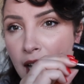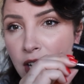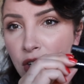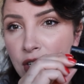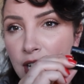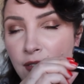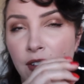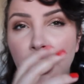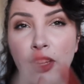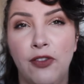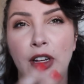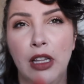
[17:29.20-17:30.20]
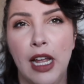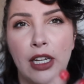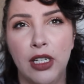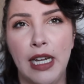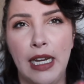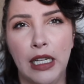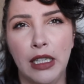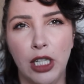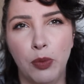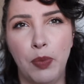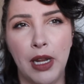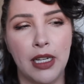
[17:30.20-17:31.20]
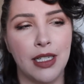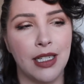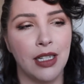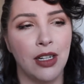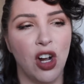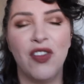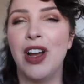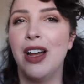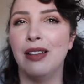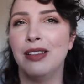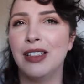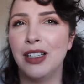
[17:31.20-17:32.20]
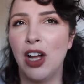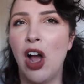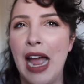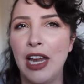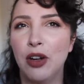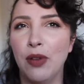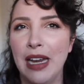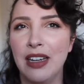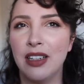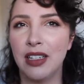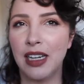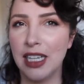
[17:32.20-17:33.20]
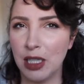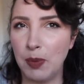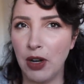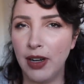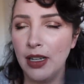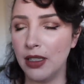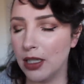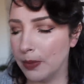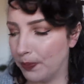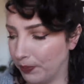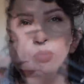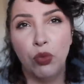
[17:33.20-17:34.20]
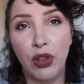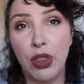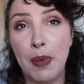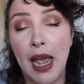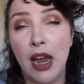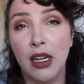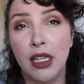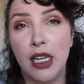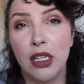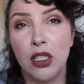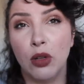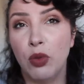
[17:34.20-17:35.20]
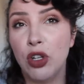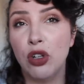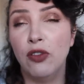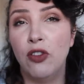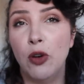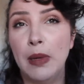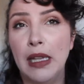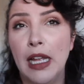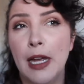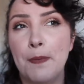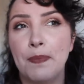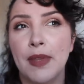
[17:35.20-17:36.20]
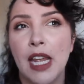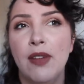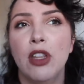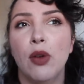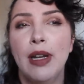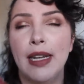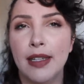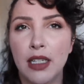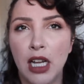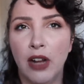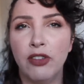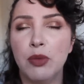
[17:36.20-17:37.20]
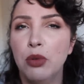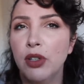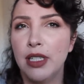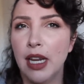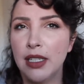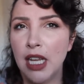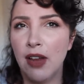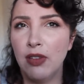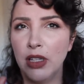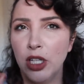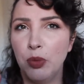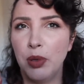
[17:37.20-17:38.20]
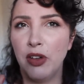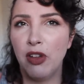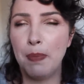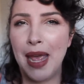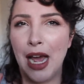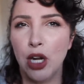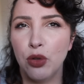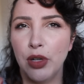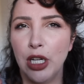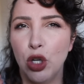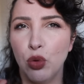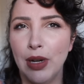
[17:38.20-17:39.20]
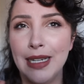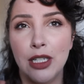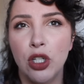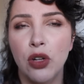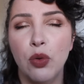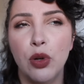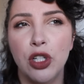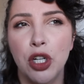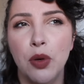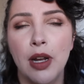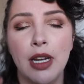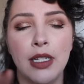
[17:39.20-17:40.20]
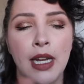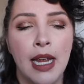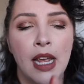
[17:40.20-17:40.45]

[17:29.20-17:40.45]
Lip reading: you definitely feel like you're getting a little bit of a higher-end experience. With the Powder Kiss original formula, even though it is comfortable, it does have a little bit of a powdery grit to it.